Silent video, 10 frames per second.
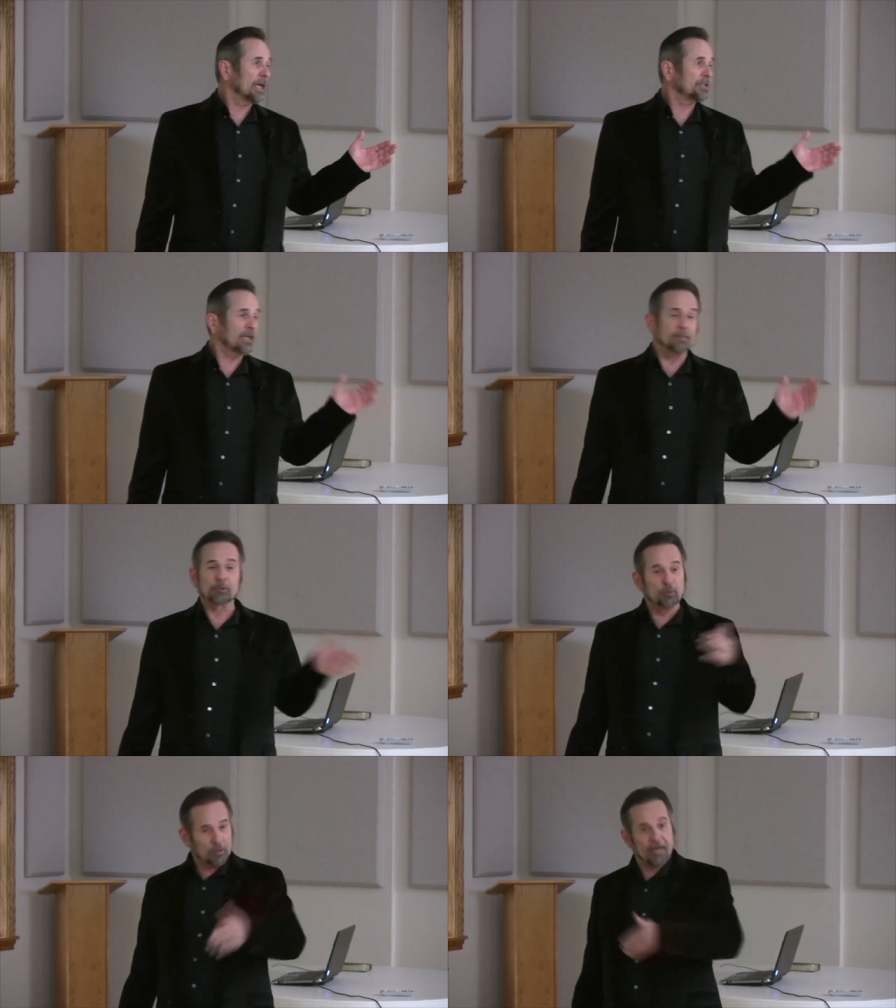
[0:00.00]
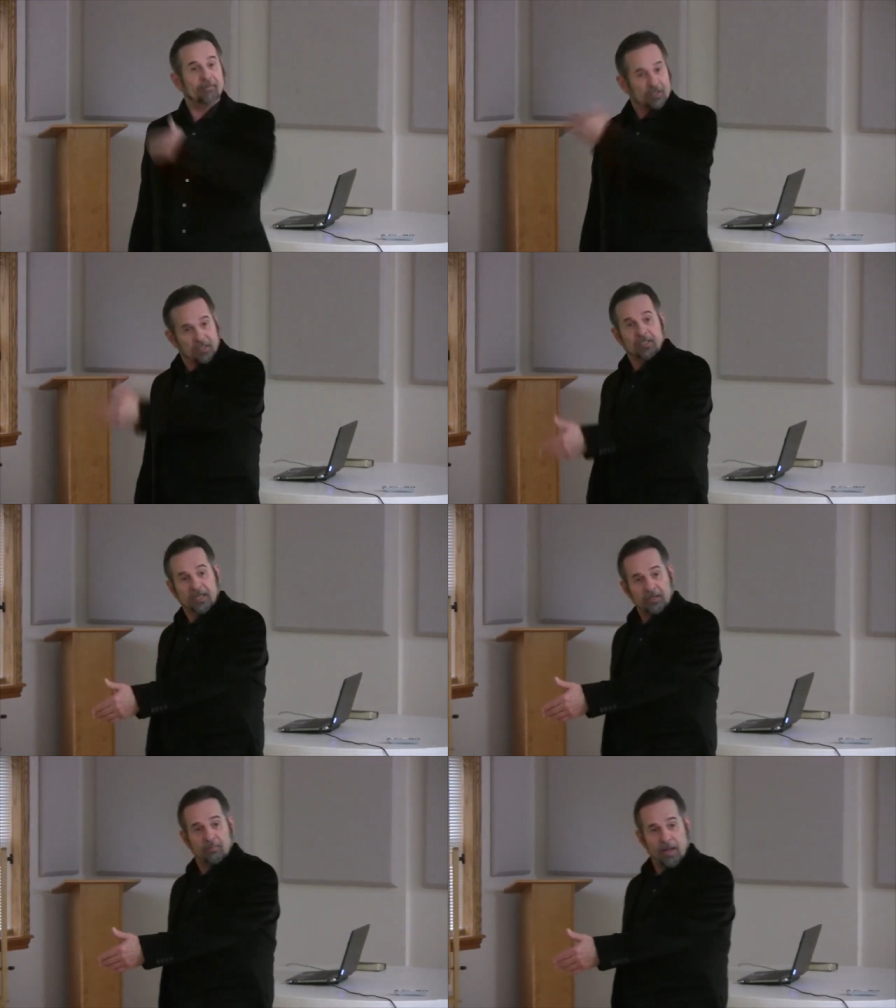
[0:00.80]
that James two eleven is the
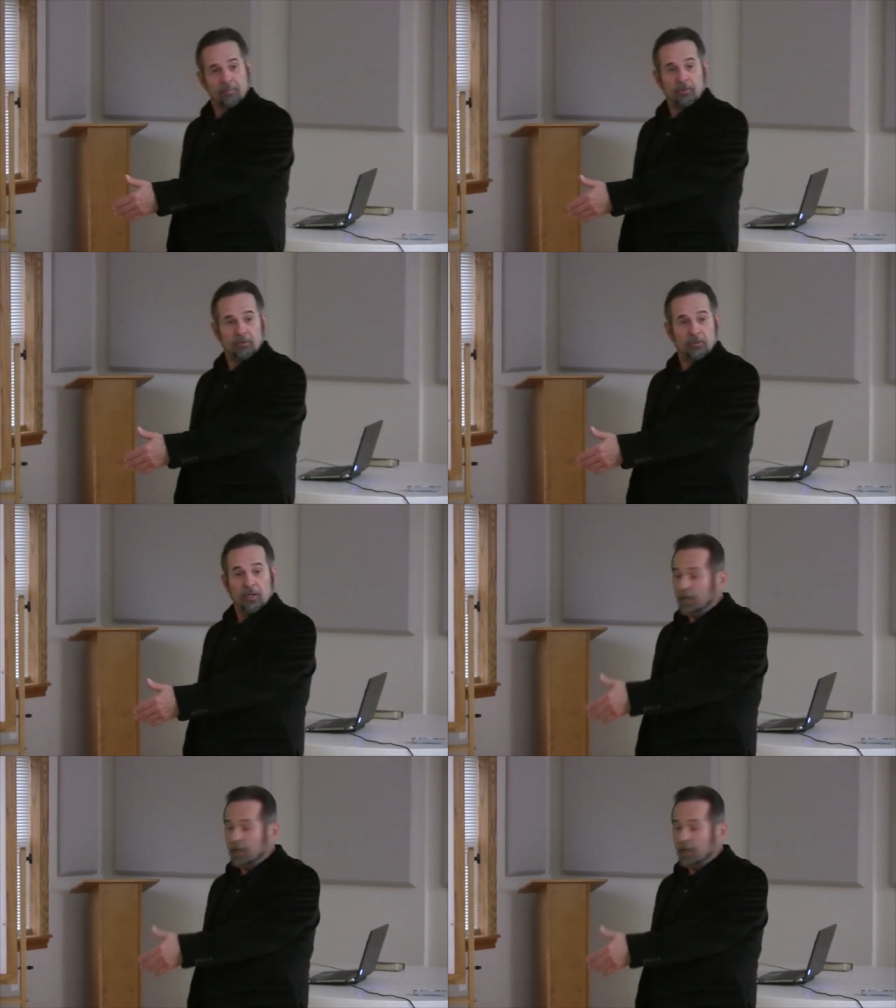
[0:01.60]
Ten Commandments.